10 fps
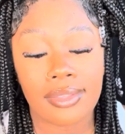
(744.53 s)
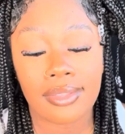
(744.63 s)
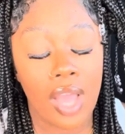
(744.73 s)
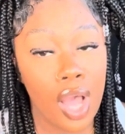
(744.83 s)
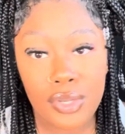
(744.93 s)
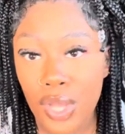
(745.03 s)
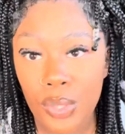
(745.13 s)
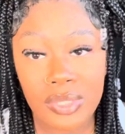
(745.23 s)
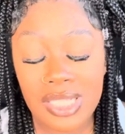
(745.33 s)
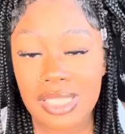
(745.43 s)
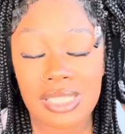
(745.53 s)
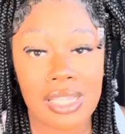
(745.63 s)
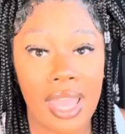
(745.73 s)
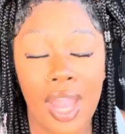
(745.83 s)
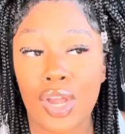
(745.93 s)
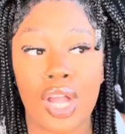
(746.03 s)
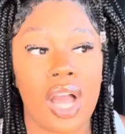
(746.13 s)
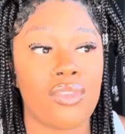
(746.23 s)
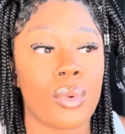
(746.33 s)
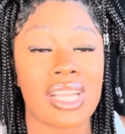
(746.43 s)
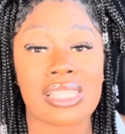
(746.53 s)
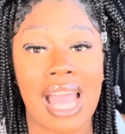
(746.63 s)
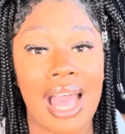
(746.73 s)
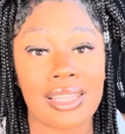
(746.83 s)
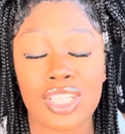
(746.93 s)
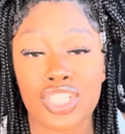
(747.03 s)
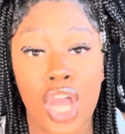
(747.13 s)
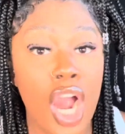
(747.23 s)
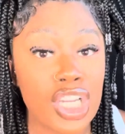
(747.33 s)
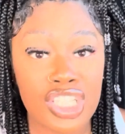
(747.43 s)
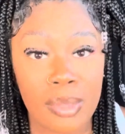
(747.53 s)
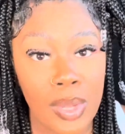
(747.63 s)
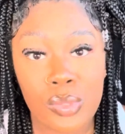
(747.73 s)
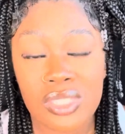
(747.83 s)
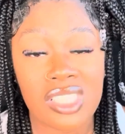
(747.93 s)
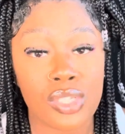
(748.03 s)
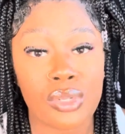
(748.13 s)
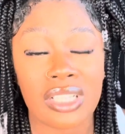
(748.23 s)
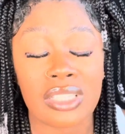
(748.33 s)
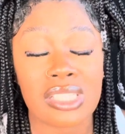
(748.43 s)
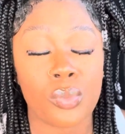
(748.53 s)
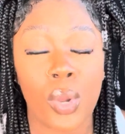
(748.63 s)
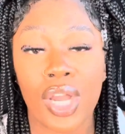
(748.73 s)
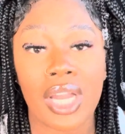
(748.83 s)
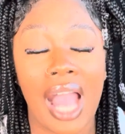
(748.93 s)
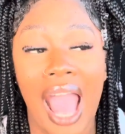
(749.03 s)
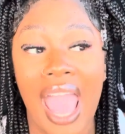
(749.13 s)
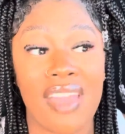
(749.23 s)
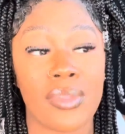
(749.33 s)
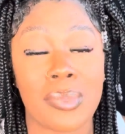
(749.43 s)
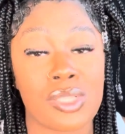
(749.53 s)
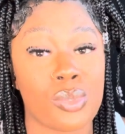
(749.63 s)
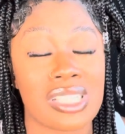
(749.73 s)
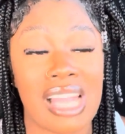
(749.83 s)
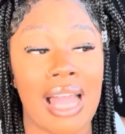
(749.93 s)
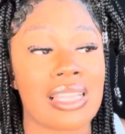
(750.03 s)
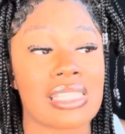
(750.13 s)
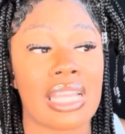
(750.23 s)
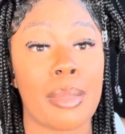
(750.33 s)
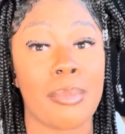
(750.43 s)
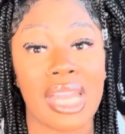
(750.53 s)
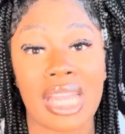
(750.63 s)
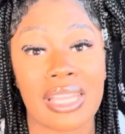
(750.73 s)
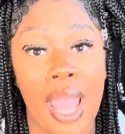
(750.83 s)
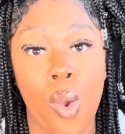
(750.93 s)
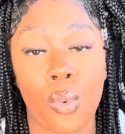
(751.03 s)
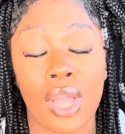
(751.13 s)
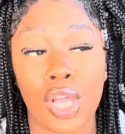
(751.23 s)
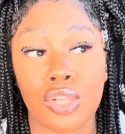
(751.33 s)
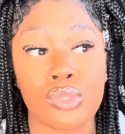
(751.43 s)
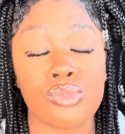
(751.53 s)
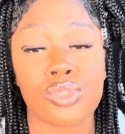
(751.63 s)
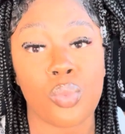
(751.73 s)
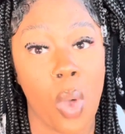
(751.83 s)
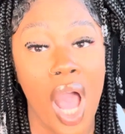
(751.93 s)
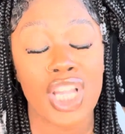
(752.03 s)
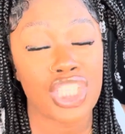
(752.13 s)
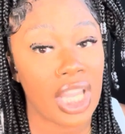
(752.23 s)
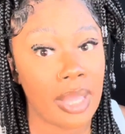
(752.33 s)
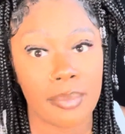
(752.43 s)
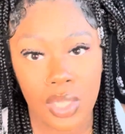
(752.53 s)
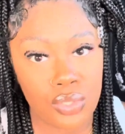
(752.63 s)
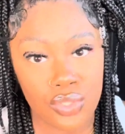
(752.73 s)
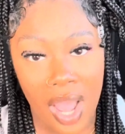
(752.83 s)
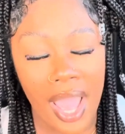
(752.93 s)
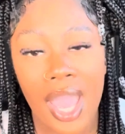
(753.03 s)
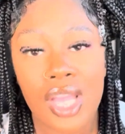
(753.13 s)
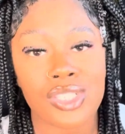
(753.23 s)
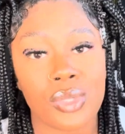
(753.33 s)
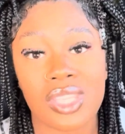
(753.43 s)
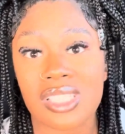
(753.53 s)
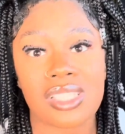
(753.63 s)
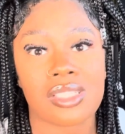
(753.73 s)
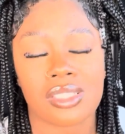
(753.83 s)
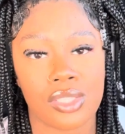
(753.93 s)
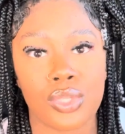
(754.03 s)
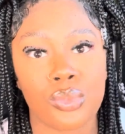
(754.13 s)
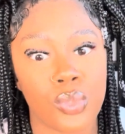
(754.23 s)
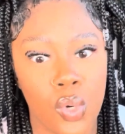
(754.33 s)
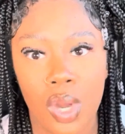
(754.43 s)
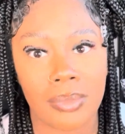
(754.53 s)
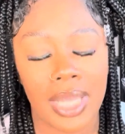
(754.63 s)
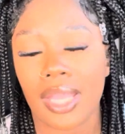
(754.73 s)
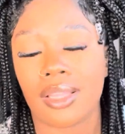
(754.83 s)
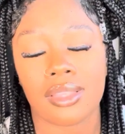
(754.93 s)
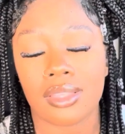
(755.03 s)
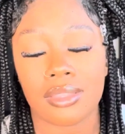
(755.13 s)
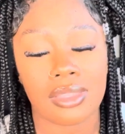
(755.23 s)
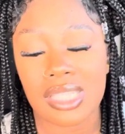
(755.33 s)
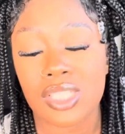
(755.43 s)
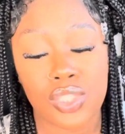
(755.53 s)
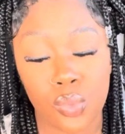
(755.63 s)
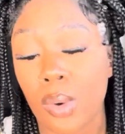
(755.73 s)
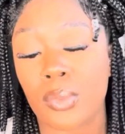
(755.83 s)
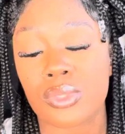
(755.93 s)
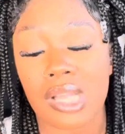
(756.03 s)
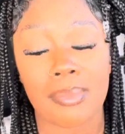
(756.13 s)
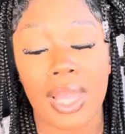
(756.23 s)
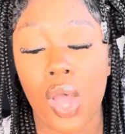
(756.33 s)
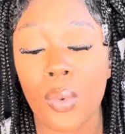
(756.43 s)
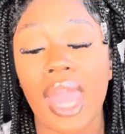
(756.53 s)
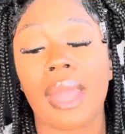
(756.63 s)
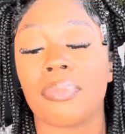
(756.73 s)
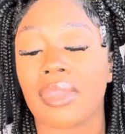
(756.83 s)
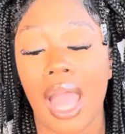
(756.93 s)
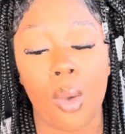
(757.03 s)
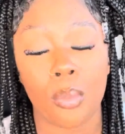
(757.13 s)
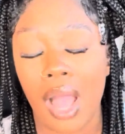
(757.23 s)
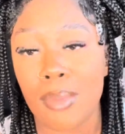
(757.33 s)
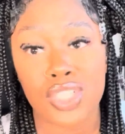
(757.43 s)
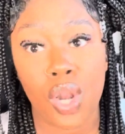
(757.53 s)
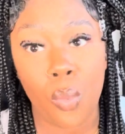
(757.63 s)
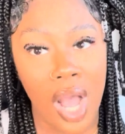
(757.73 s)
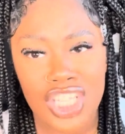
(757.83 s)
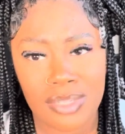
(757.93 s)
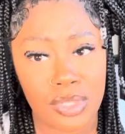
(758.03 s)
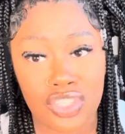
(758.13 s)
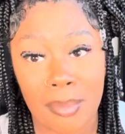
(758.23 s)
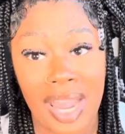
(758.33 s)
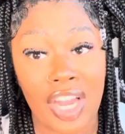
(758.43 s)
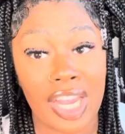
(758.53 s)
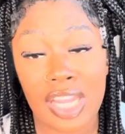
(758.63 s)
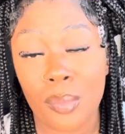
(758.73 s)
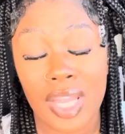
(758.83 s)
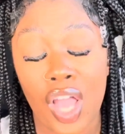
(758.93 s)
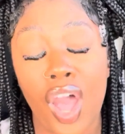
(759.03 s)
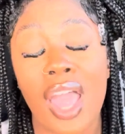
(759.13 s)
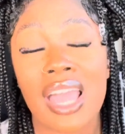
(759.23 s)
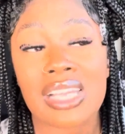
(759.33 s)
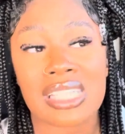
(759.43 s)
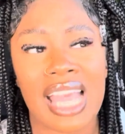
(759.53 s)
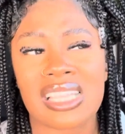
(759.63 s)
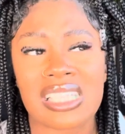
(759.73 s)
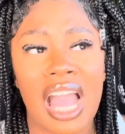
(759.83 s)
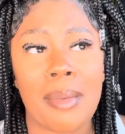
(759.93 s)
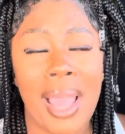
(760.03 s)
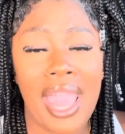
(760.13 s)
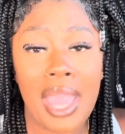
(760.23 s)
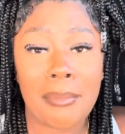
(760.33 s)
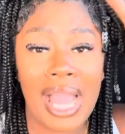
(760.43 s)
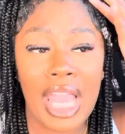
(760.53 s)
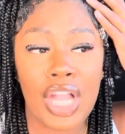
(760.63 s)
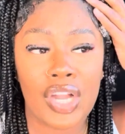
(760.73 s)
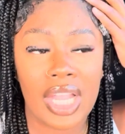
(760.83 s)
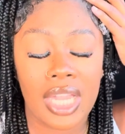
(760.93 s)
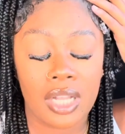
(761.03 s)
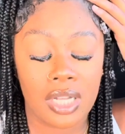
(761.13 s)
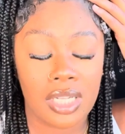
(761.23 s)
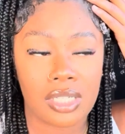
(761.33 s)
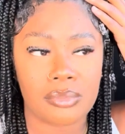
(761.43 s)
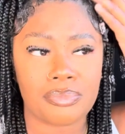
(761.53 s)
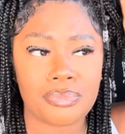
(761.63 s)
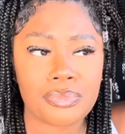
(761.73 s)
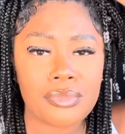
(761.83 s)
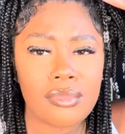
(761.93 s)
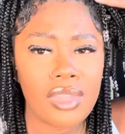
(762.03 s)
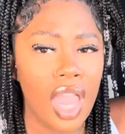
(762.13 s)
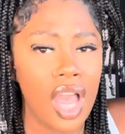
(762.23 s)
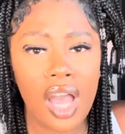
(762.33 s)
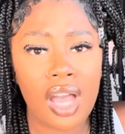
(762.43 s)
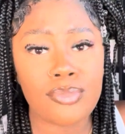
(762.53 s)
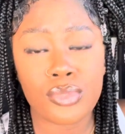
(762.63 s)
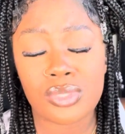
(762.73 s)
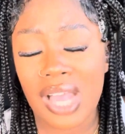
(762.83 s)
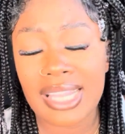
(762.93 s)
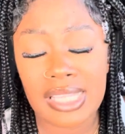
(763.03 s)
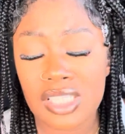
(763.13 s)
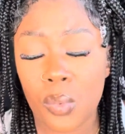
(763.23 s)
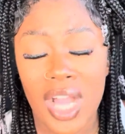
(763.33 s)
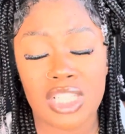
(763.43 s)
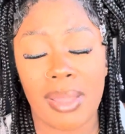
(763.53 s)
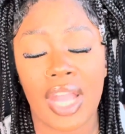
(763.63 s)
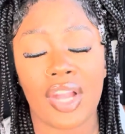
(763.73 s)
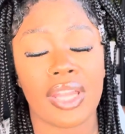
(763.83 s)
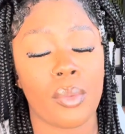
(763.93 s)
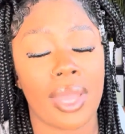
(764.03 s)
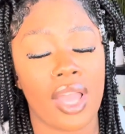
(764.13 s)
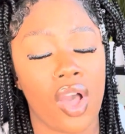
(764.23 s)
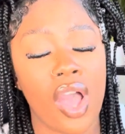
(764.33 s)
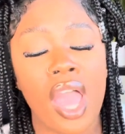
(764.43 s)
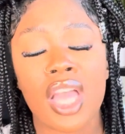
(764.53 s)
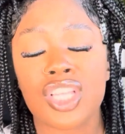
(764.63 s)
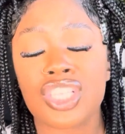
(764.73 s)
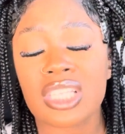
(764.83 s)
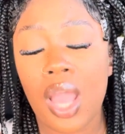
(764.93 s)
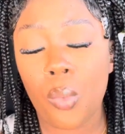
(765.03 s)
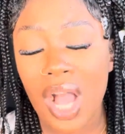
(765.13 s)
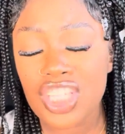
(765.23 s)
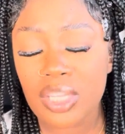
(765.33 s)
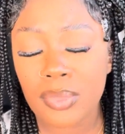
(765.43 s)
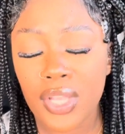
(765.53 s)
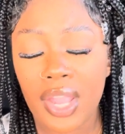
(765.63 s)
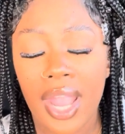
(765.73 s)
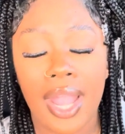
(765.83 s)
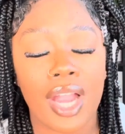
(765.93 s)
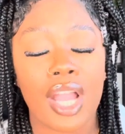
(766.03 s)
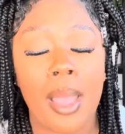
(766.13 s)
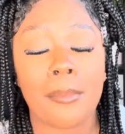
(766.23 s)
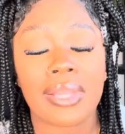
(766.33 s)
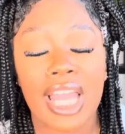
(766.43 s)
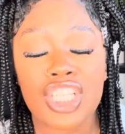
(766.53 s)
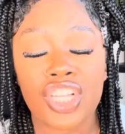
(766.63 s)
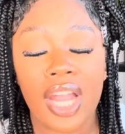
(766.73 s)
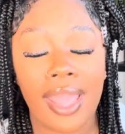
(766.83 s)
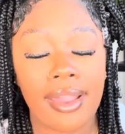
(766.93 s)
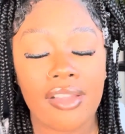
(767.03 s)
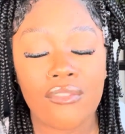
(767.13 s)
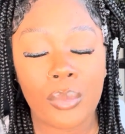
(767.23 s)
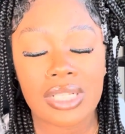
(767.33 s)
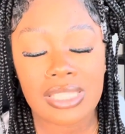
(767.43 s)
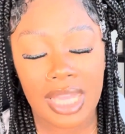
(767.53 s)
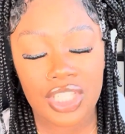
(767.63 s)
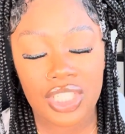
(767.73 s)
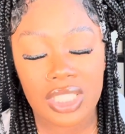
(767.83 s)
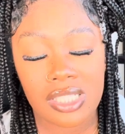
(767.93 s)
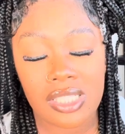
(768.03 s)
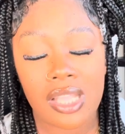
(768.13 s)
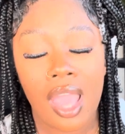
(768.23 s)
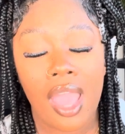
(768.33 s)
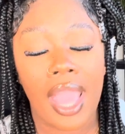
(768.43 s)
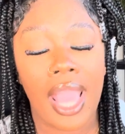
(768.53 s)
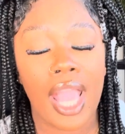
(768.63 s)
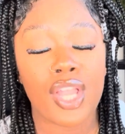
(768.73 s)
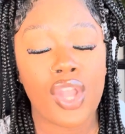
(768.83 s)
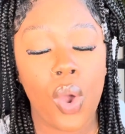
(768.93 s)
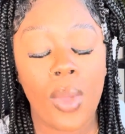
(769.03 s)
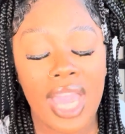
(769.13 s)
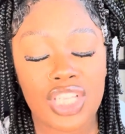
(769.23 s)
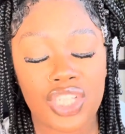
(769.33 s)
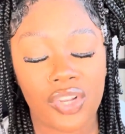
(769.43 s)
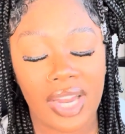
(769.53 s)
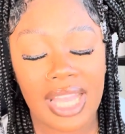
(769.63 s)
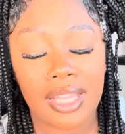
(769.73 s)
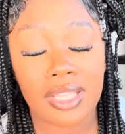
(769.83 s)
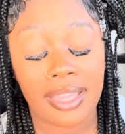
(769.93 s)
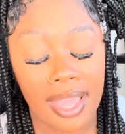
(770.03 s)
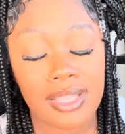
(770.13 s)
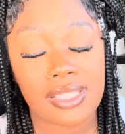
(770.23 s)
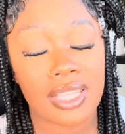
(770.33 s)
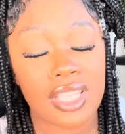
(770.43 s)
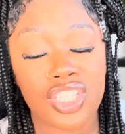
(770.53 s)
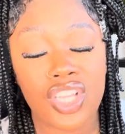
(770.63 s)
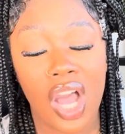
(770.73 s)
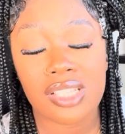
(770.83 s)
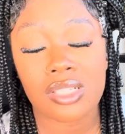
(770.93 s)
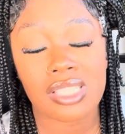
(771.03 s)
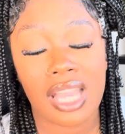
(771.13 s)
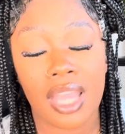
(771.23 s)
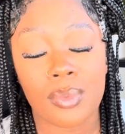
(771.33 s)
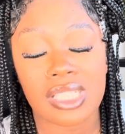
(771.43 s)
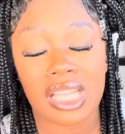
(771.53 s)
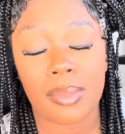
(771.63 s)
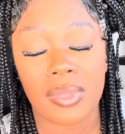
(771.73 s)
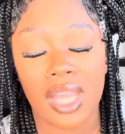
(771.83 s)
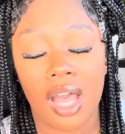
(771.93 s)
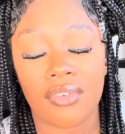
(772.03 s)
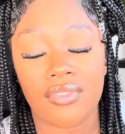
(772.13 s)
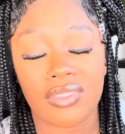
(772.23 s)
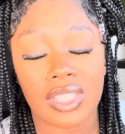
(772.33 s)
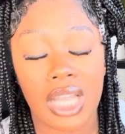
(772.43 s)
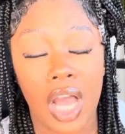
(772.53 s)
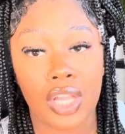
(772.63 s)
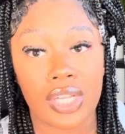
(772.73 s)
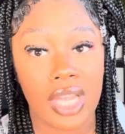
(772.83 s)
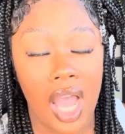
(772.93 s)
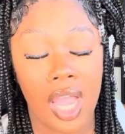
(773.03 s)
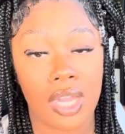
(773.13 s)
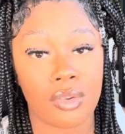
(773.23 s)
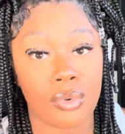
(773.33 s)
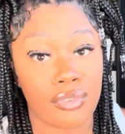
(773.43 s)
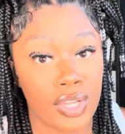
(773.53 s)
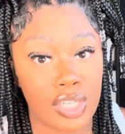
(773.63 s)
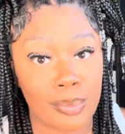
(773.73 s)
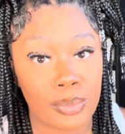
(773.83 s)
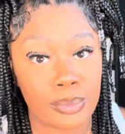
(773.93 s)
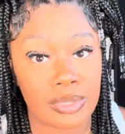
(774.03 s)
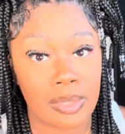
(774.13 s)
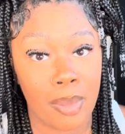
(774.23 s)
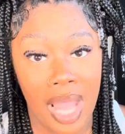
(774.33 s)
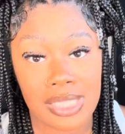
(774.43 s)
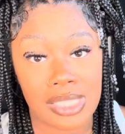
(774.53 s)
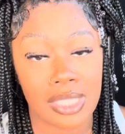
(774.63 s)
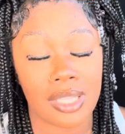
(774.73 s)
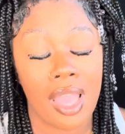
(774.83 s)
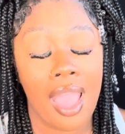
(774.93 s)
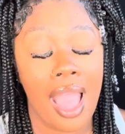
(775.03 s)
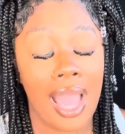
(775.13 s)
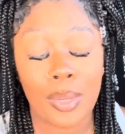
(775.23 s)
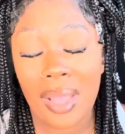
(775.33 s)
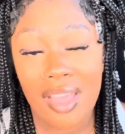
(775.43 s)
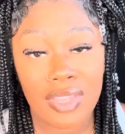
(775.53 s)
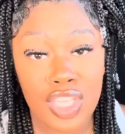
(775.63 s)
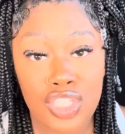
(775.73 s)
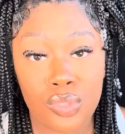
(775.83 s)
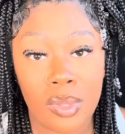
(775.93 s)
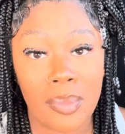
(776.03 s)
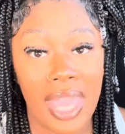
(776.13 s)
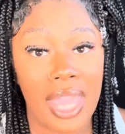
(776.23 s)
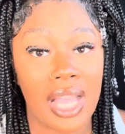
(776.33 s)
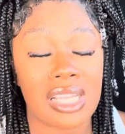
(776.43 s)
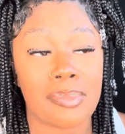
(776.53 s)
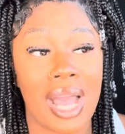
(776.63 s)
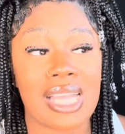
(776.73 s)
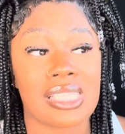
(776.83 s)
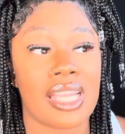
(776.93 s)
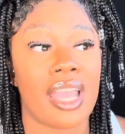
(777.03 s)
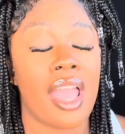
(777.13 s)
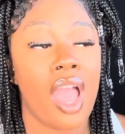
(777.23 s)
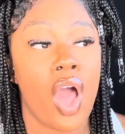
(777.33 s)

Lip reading: Y'all know this is the era of where stylists charge the most to do the least work. I haven't been to a stylist in a minute that includes wash and blow dry. So this is the new norm. Like, this is normal. So I'm like, okay, I was gonna wash and blow dry my hair anyway, y'all, because at the time I had my hair in a updo, so I needed to wash my hair anyway, y'all. She said wash and blow your hair, plait your hair in 4 sections, and no extra guests. And then she also said it was going to be a $50 non-refundable deposit. I don't have an issue with paying a deposit.